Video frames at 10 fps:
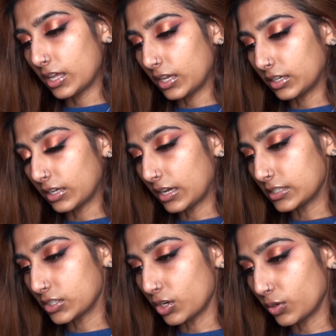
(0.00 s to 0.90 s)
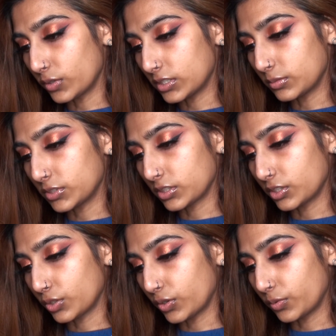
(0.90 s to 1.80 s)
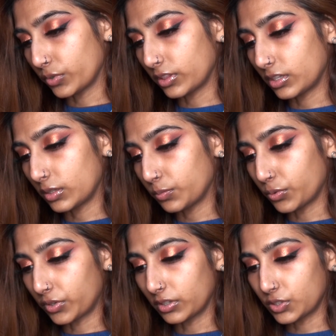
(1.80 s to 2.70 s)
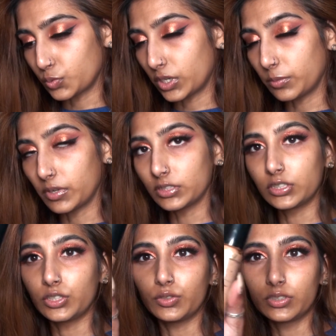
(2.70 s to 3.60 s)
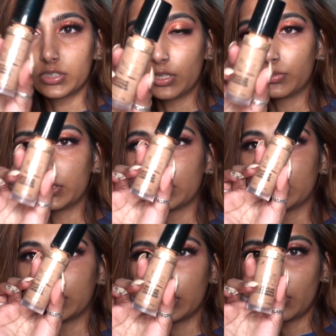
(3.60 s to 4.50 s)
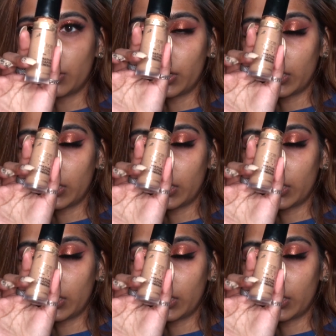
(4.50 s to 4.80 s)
And as always, I'm just going to go in with the Born This Way Multi-Use Sculpting Concealer